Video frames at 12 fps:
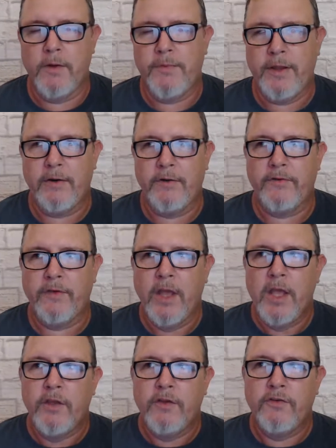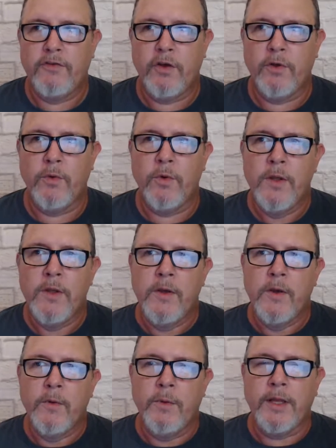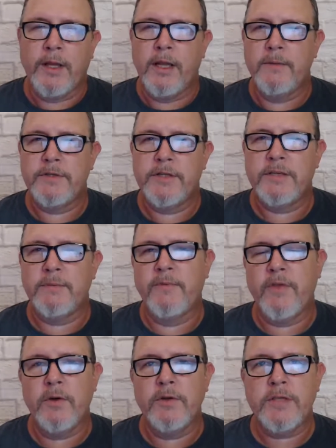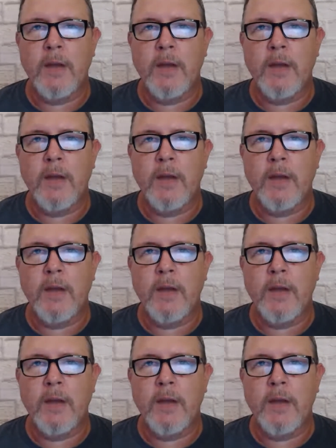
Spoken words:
There's so when it comes to some of those,